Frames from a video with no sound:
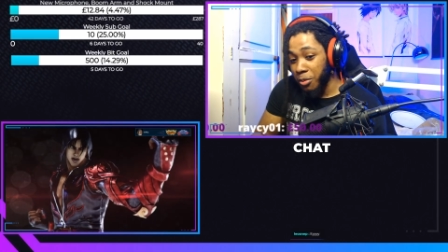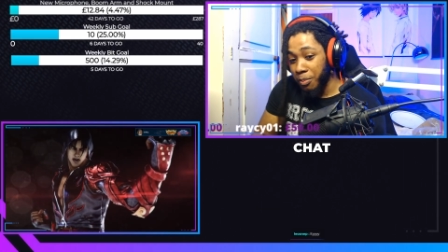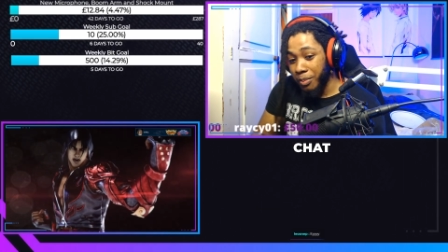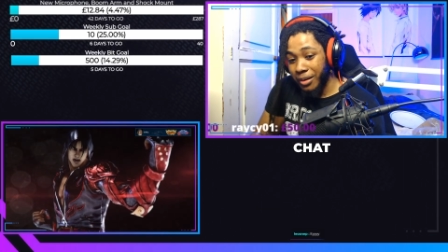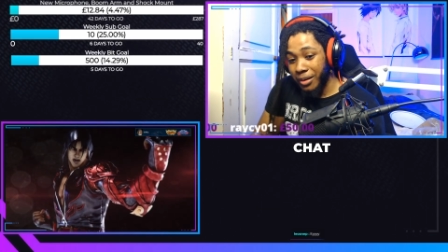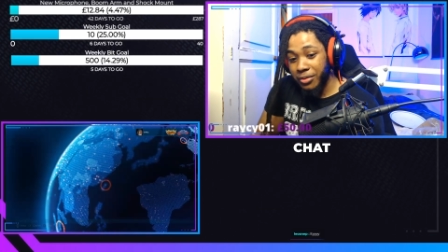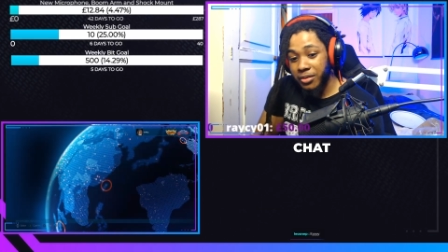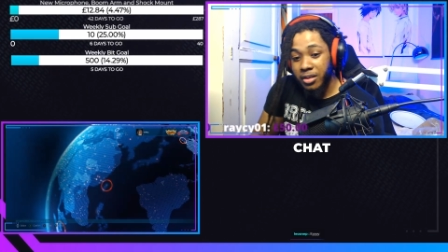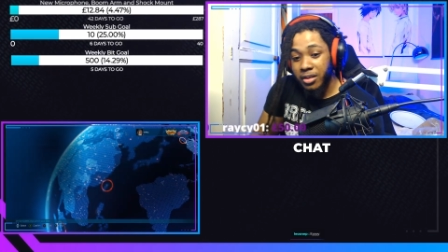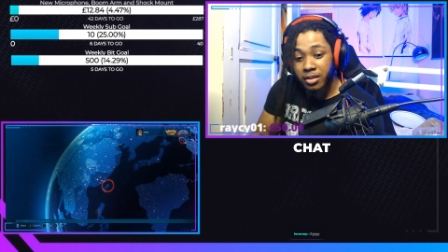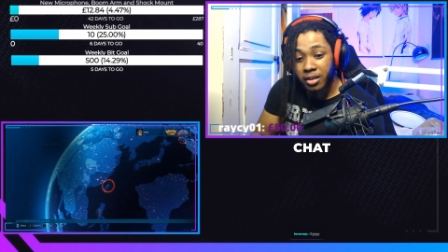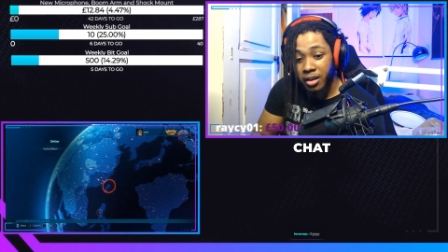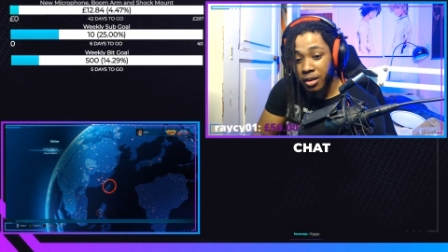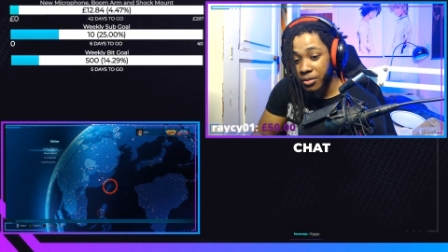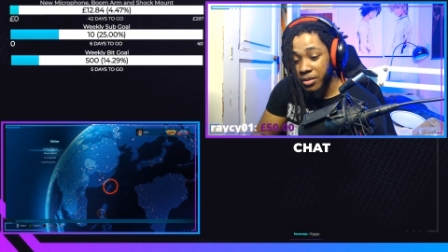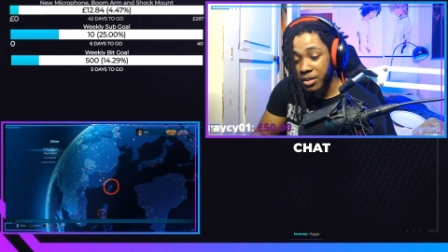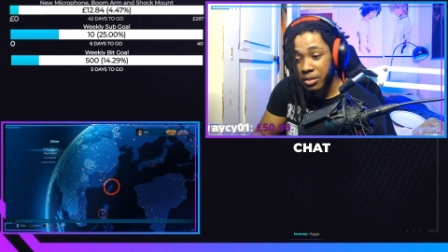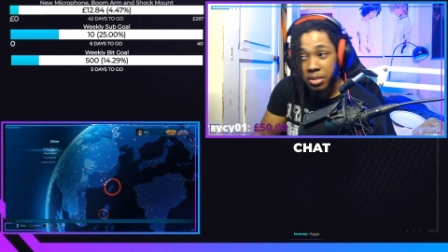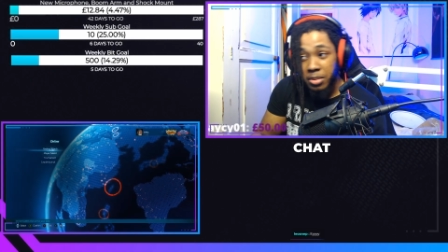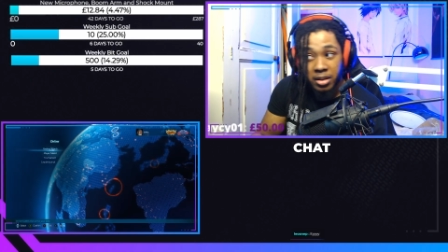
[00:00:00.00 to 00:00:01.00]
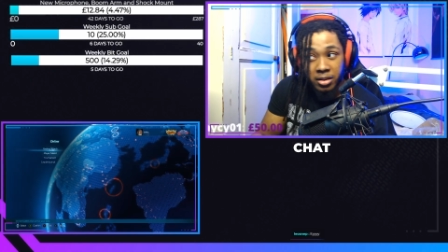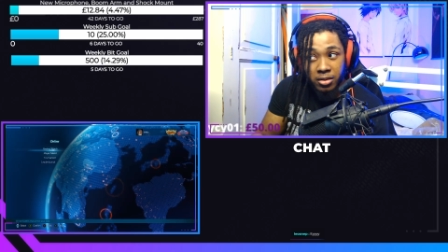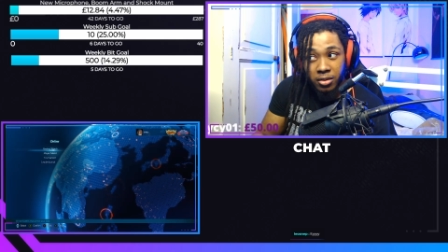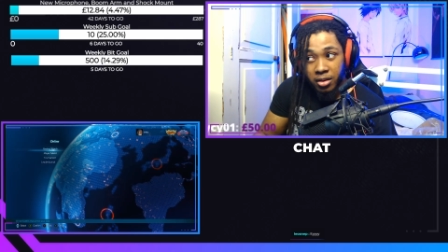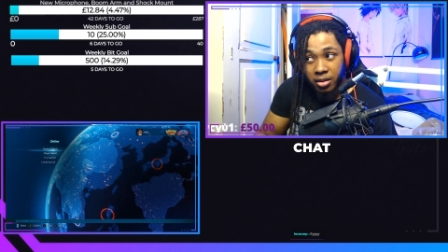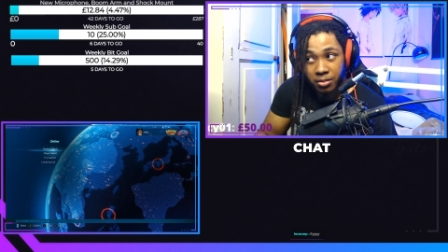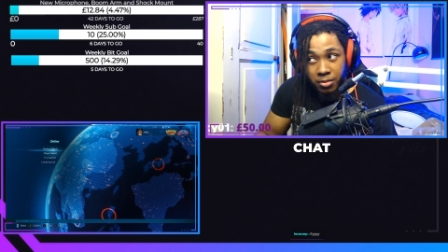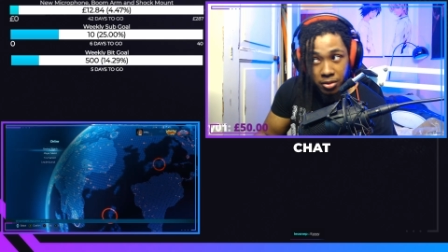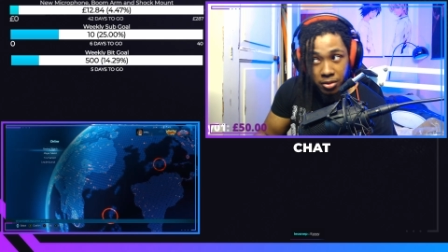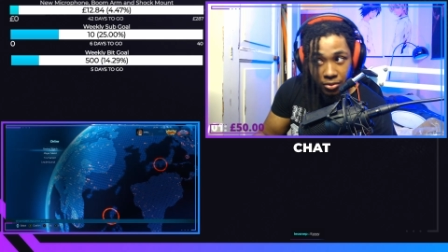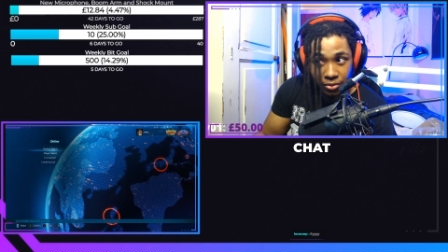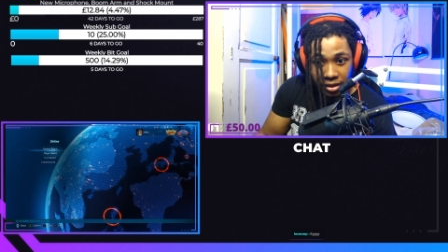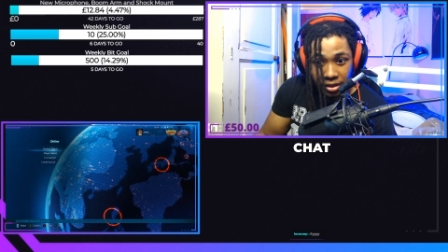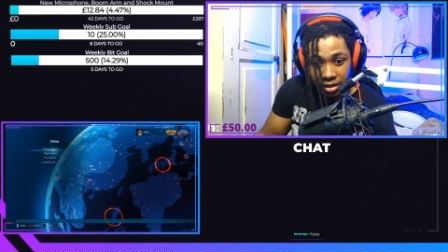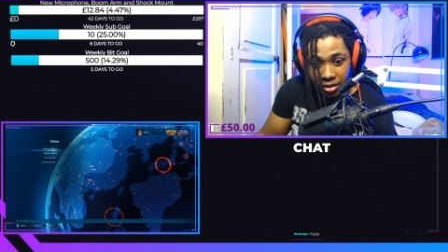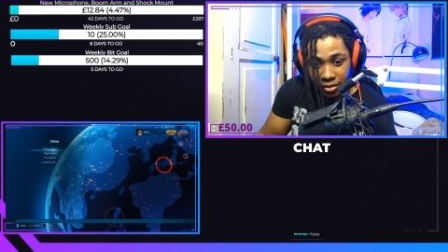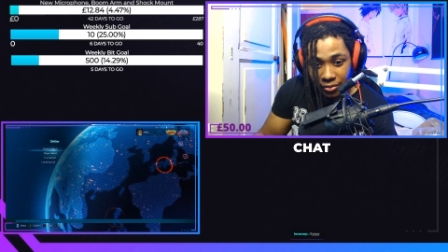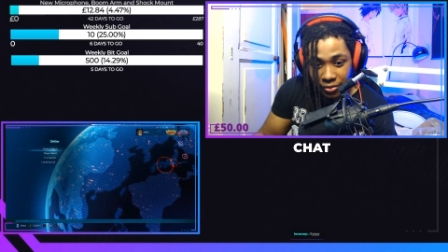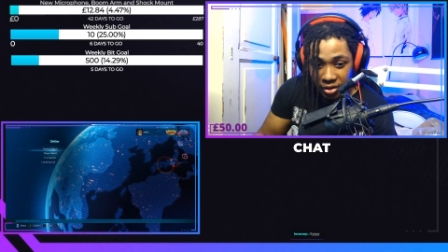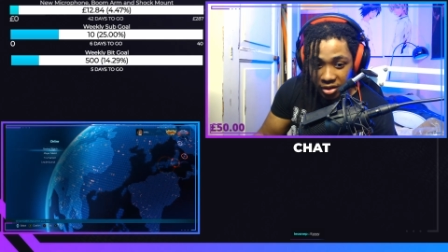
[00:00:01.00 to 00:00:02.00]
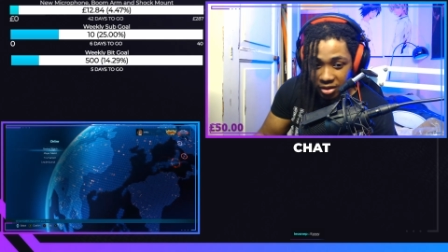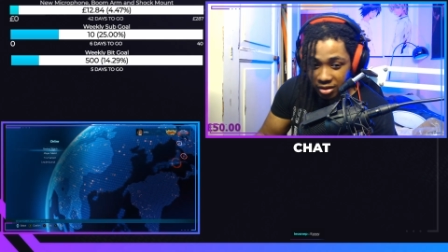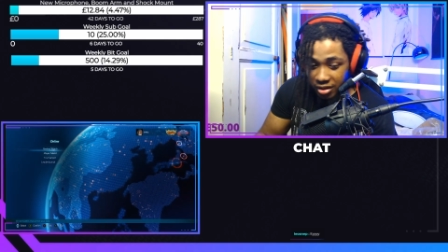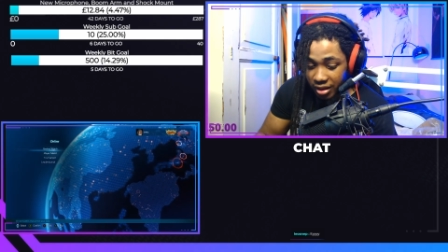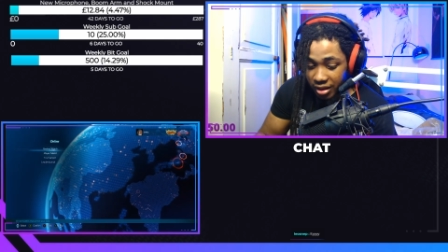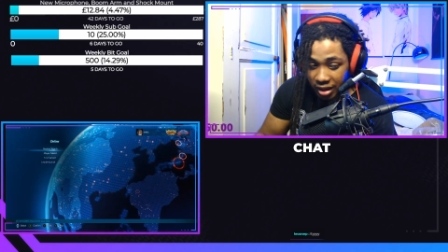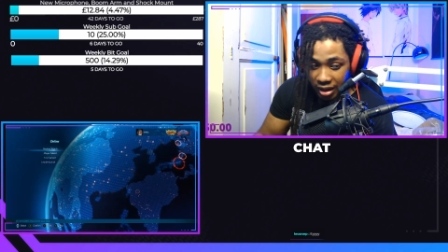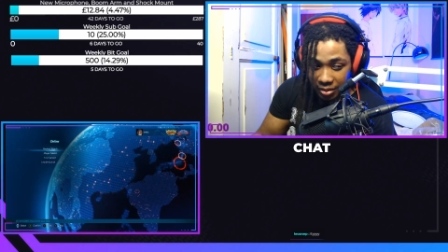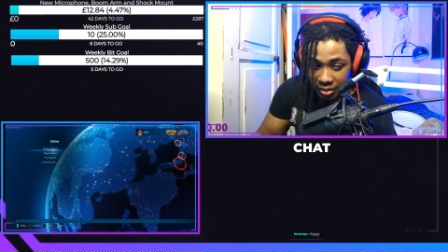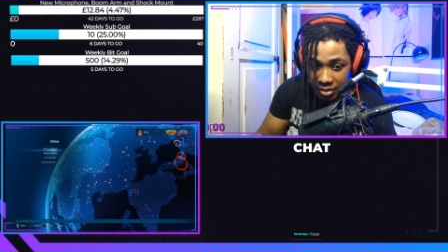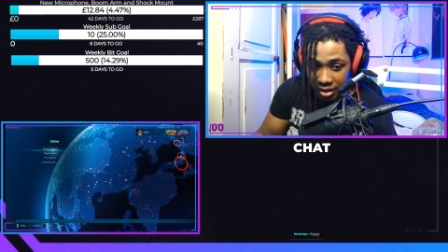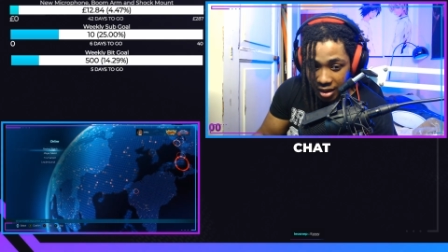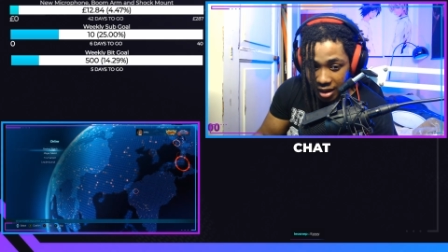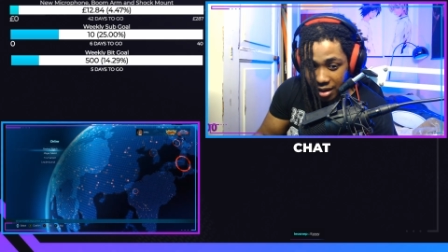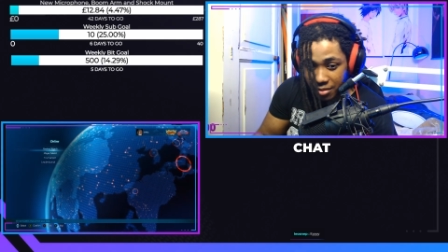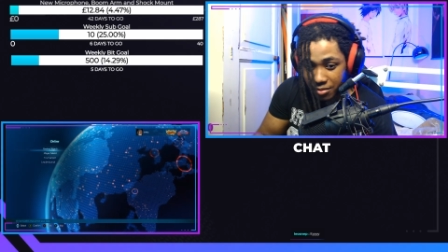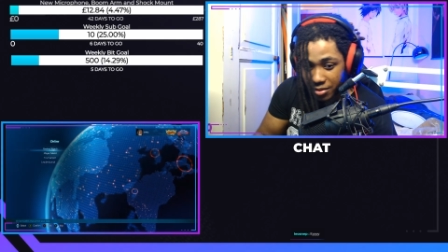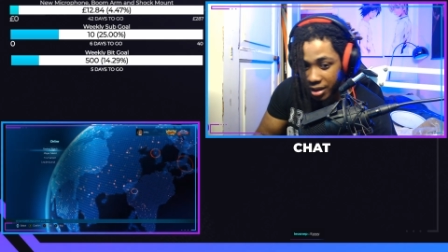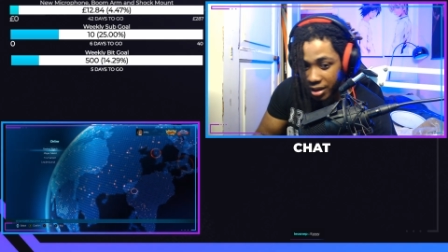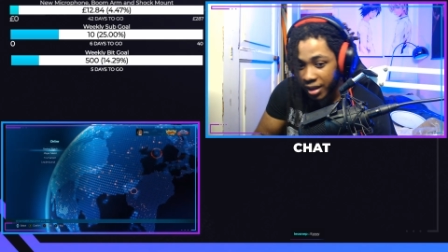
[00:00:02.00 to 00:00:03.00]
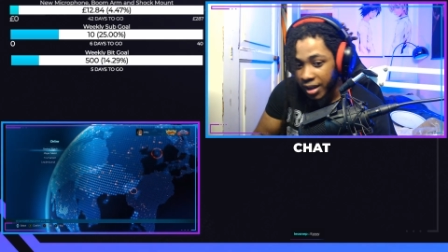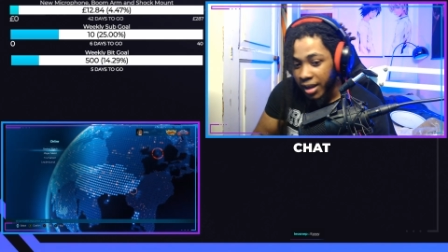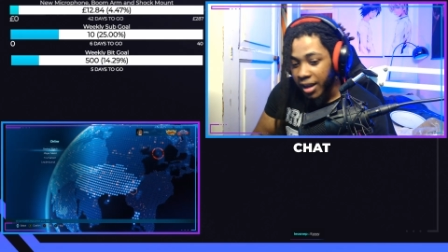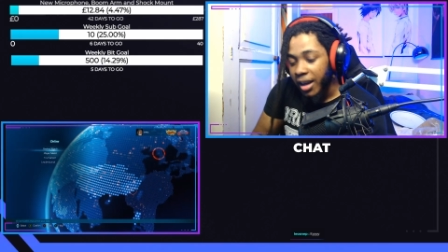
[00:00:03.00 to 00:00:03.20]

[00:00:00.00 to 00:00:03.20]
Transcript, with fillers: buffs and nerfs, and it's not the most recent version of the game, you get me?